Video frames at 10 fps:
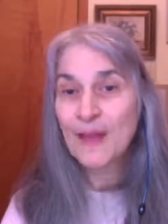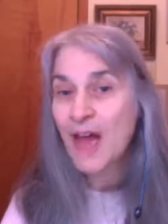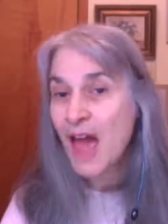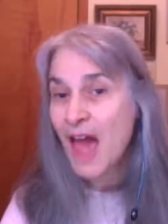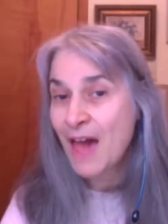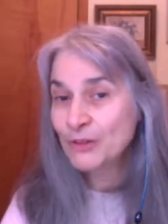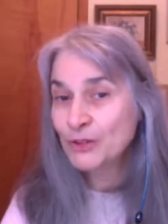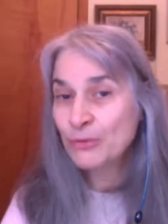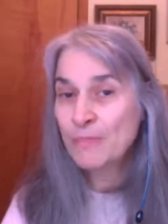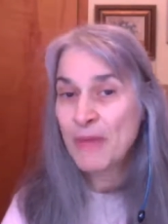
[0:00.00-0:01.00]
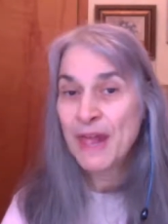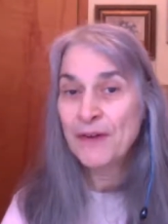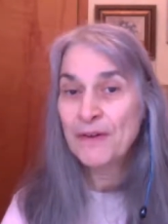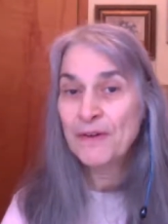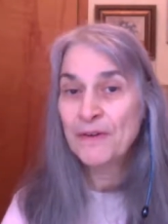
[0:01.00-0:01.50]
a house
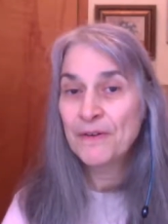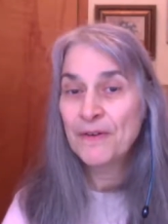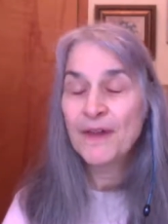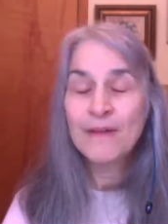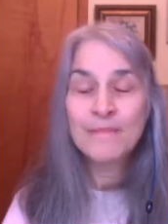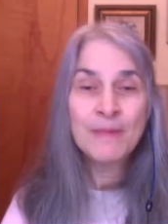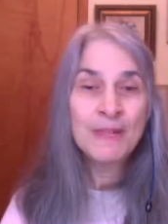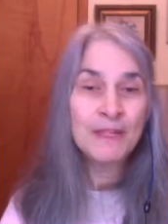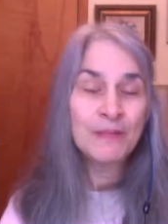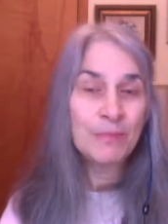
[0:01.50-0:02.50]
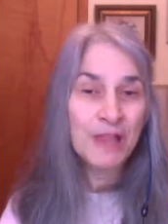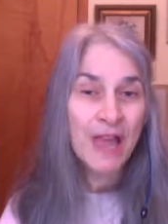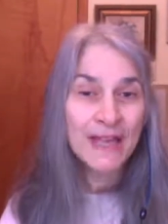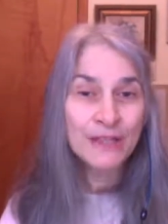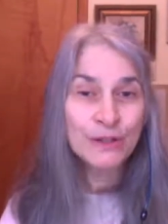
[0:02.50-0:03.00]
repair, maybe an
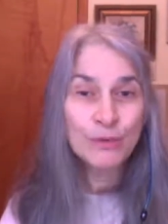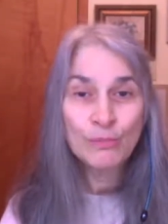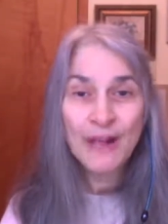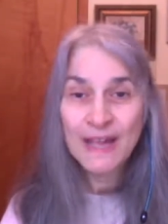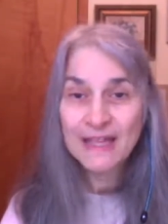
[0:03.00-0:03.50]
appliance will break